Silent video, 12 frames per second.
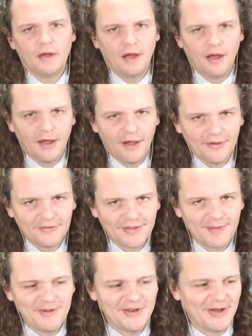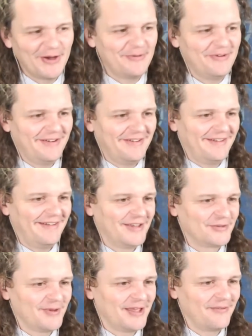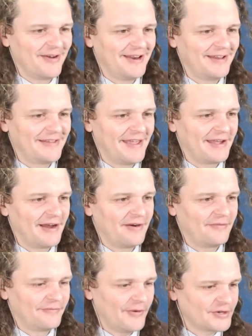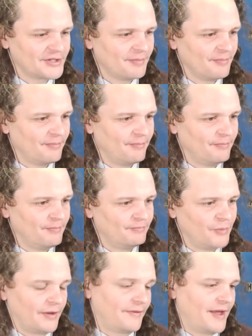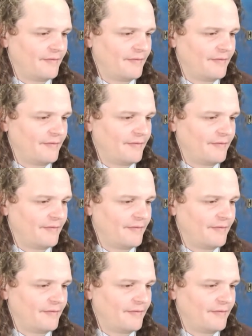Let me know as we get ready to take our first, well, not